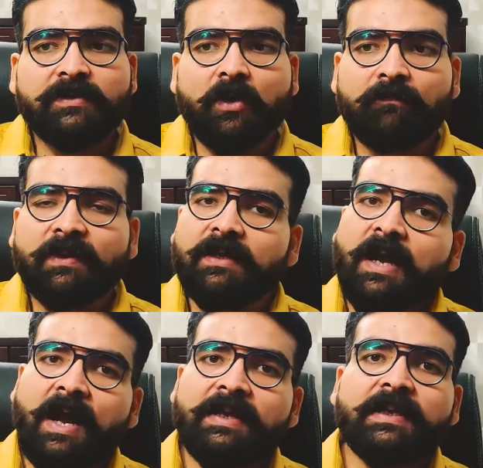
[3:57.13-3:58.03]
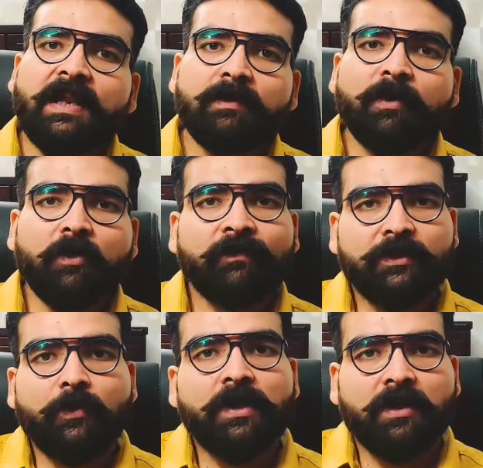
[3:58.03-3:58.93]
is of that high caliber of
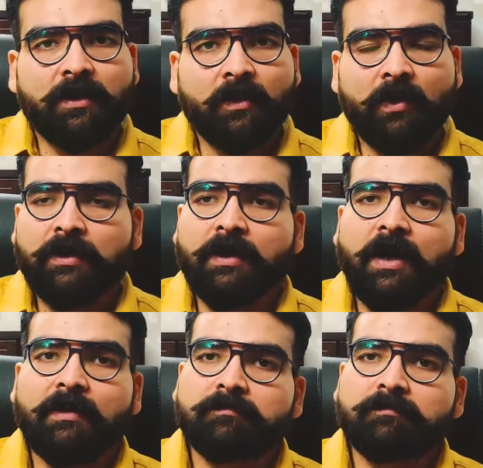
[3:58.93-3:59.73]
a yogi or a